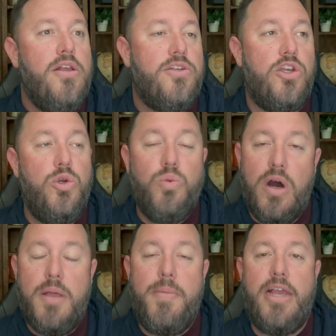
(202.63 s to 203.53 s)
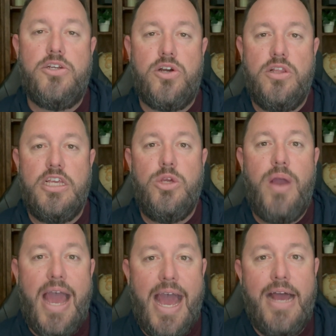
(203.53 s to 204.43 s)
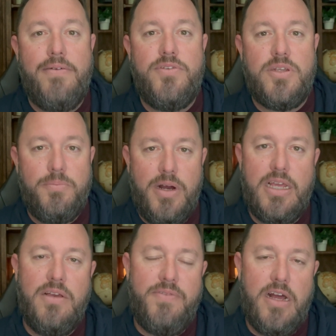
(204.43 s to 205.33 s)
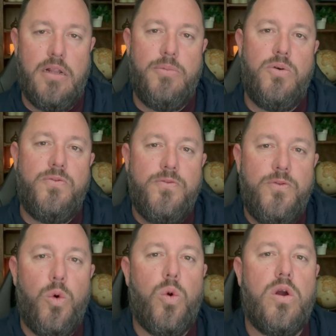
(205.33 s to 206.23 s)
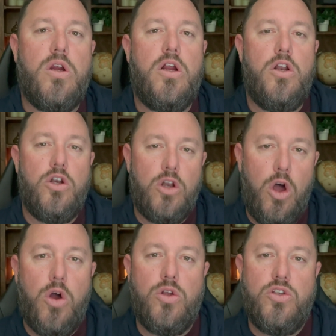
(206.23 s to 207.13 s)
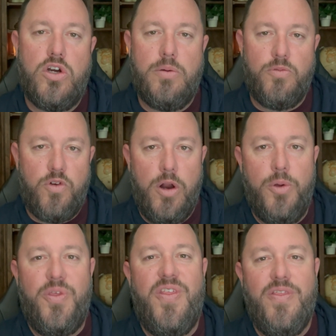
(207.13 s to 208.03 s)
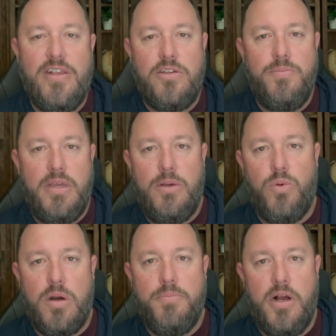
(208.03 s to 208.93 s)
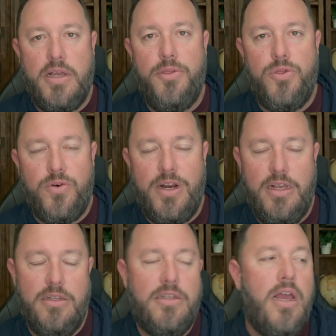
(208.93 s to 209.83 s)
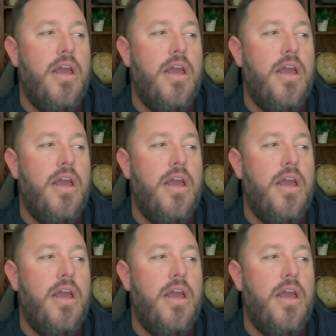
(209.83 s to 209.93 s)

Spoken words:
So you want to make sure that you have some money available for long-term growth. And this would be where bucket 3 is.